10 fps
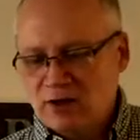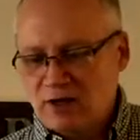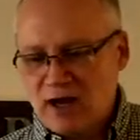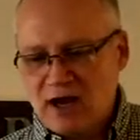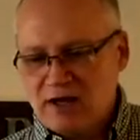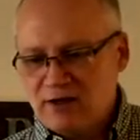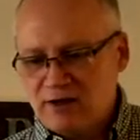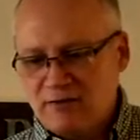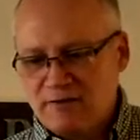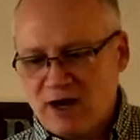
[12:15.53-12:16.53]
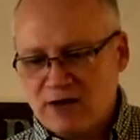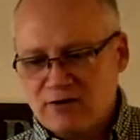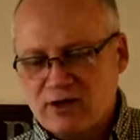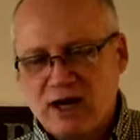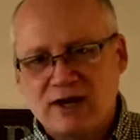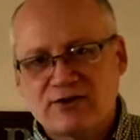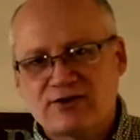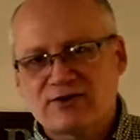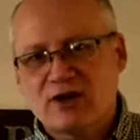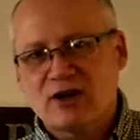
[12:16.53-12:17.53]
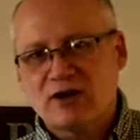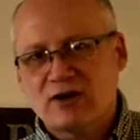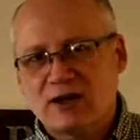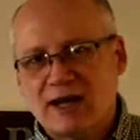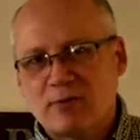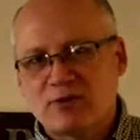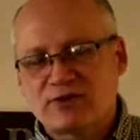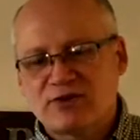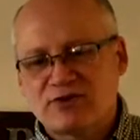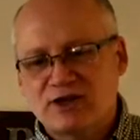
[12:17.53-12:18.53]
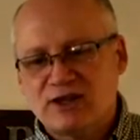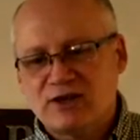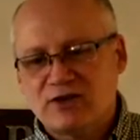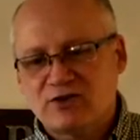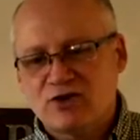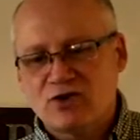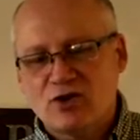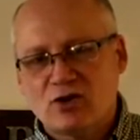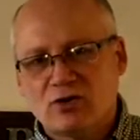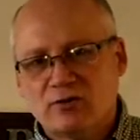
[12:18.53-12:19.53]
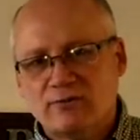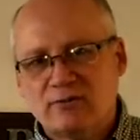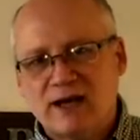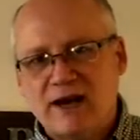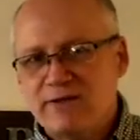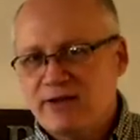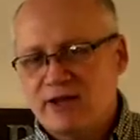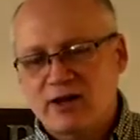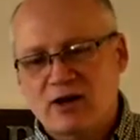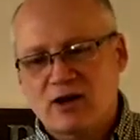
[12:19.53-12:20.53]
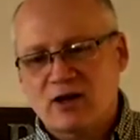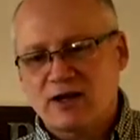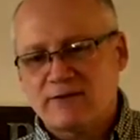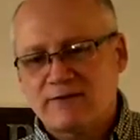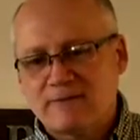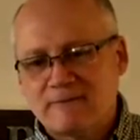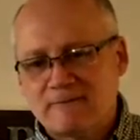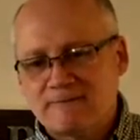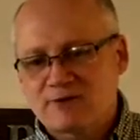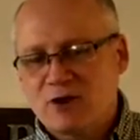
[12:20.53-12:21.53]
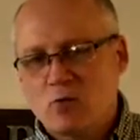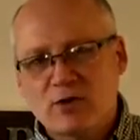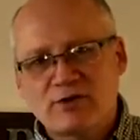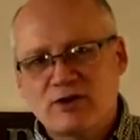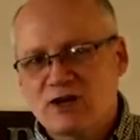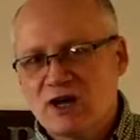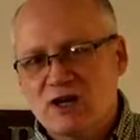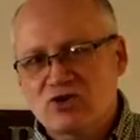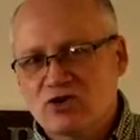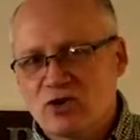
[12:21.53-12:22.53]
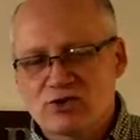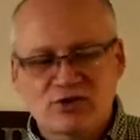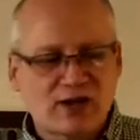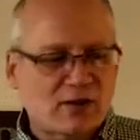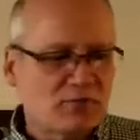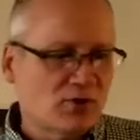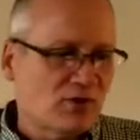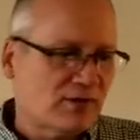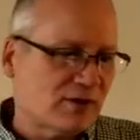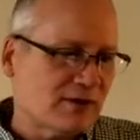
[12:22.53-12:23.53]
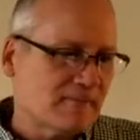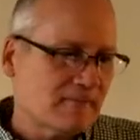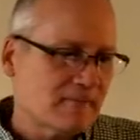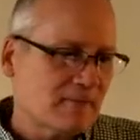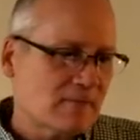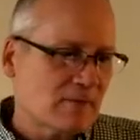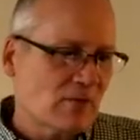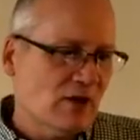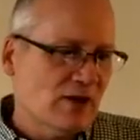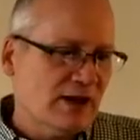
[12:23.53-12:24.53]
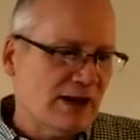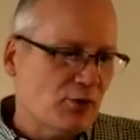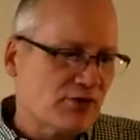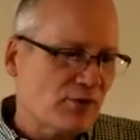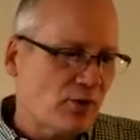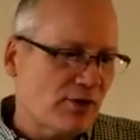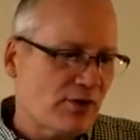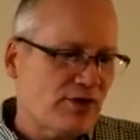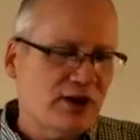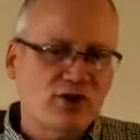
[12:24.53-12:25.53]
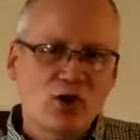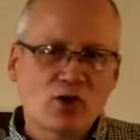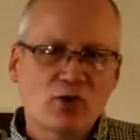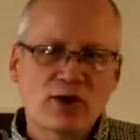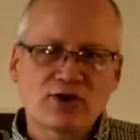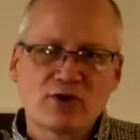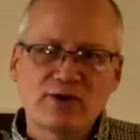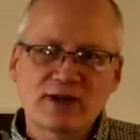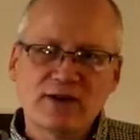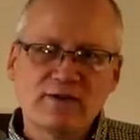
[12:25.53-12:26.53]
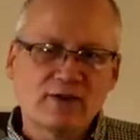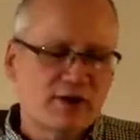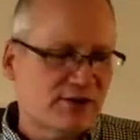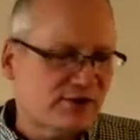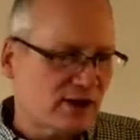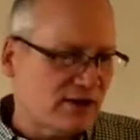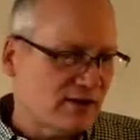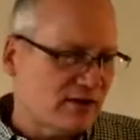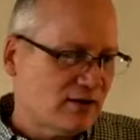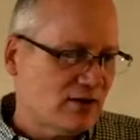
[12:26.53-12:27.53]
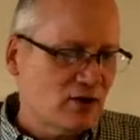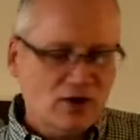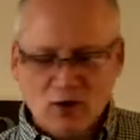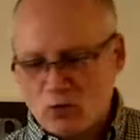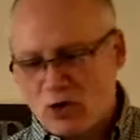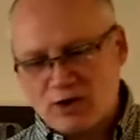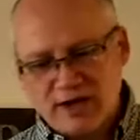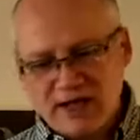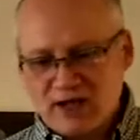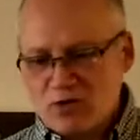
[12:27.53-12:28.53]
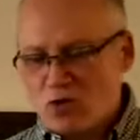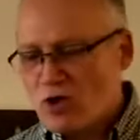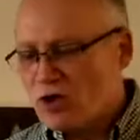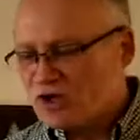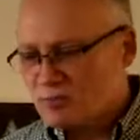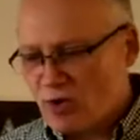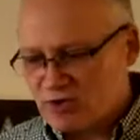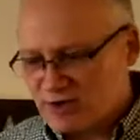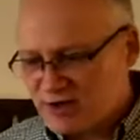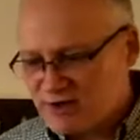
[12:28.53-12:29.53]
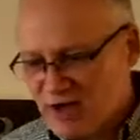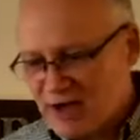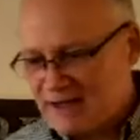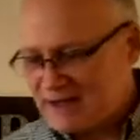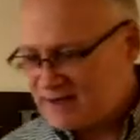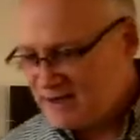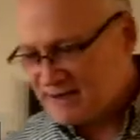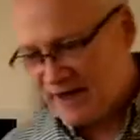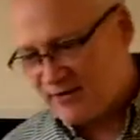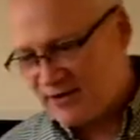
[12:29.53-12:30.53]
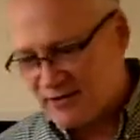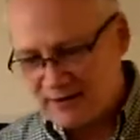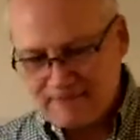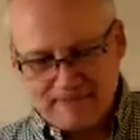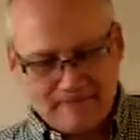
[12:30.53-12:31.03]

God, the Father, God, the Son, able to see, to know everything in our life. Psalm 139 shows us that beautifully. Hebrews 4:13 No creature is hidden from his sight. We're all naked, we're all exposed to his eye. He sees everything.